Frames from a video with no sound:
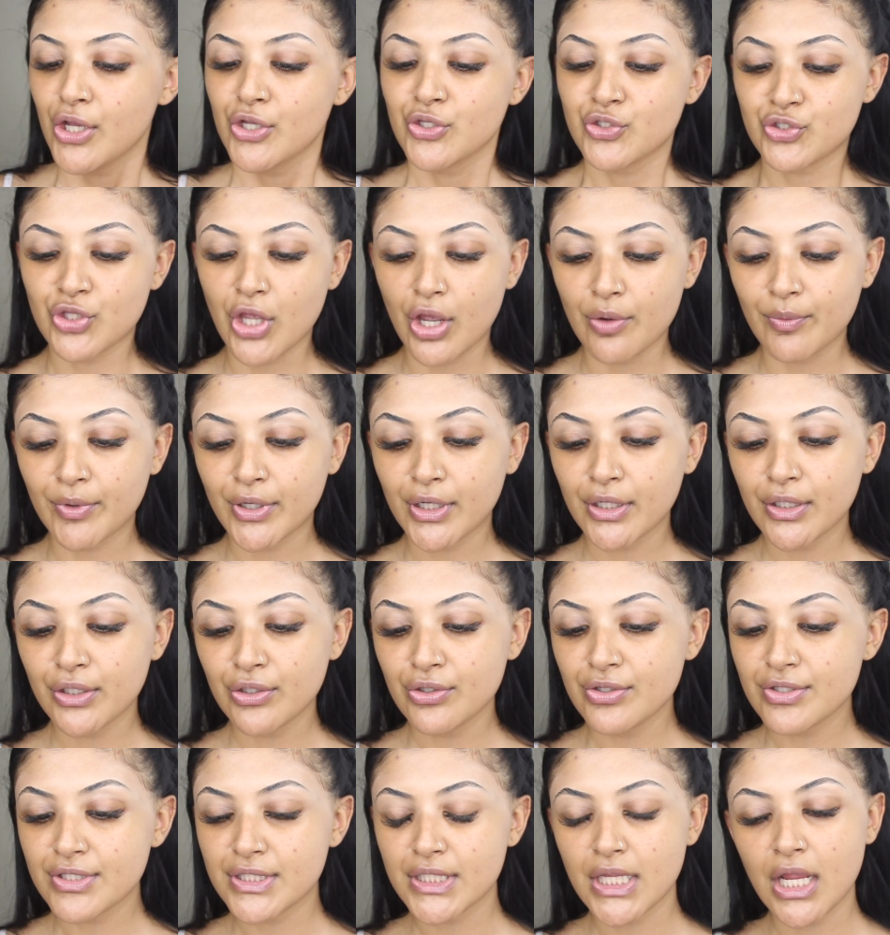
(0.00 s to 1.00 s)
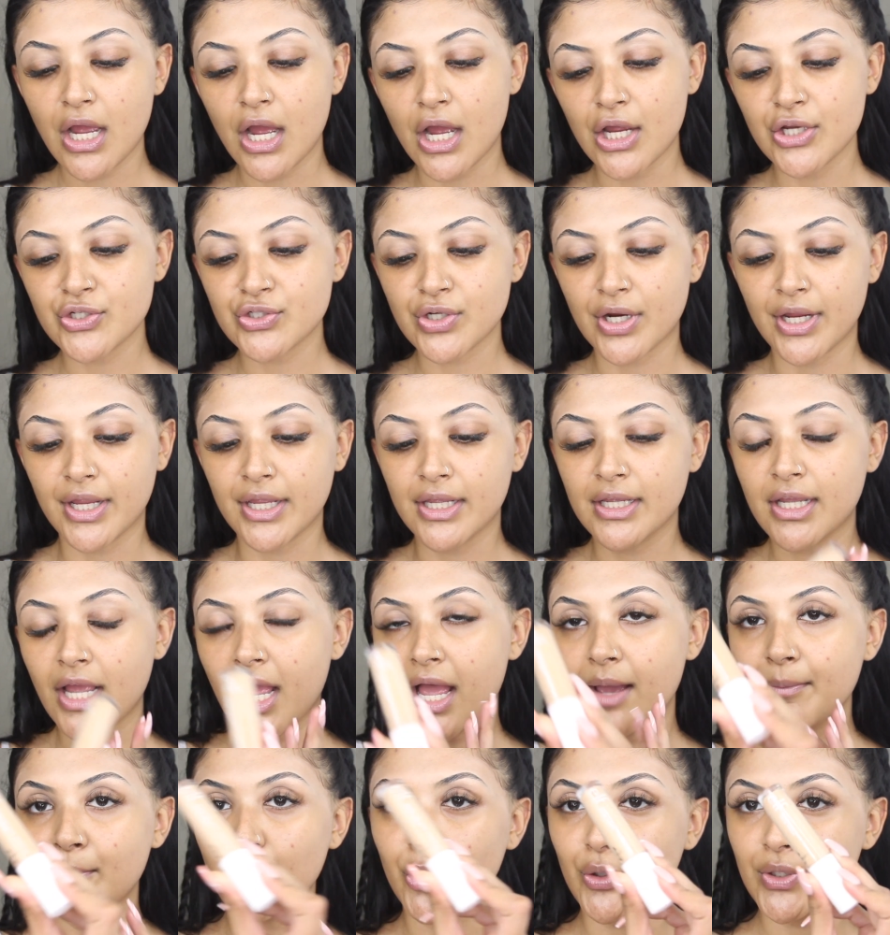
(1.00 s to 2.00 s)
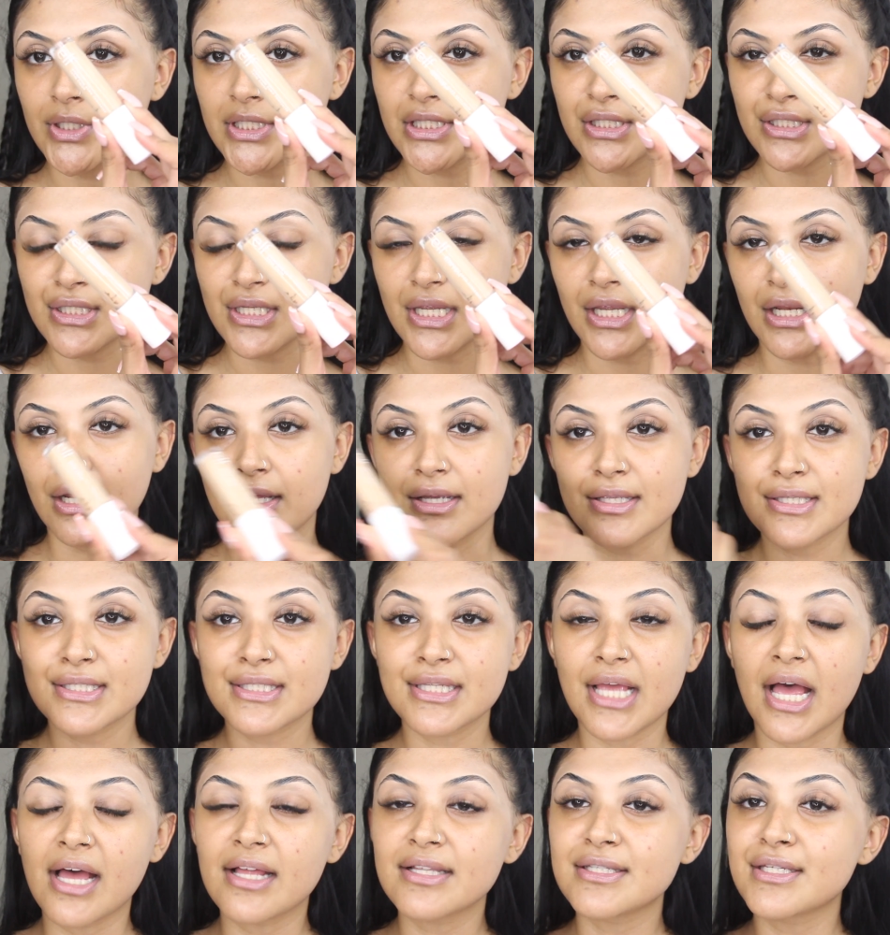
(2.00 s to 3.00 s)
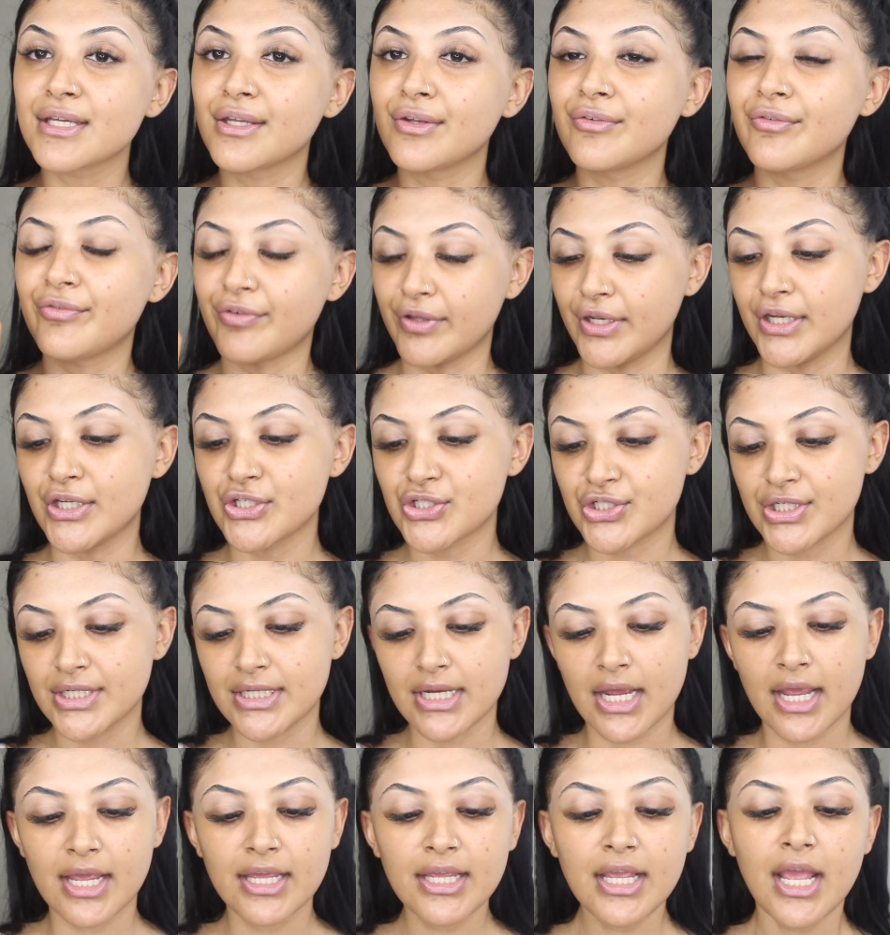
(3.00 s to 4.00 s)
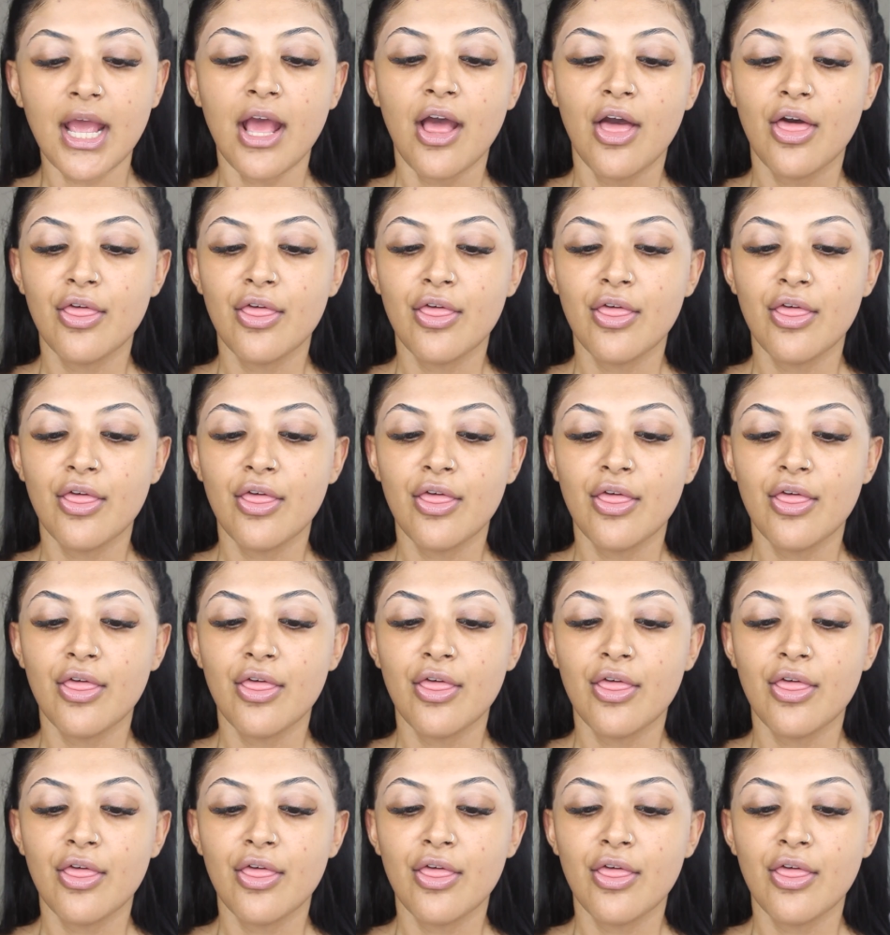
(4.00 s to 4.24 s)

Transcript: So we're going to use the Hydrating Camo Concealer Satin Finish today.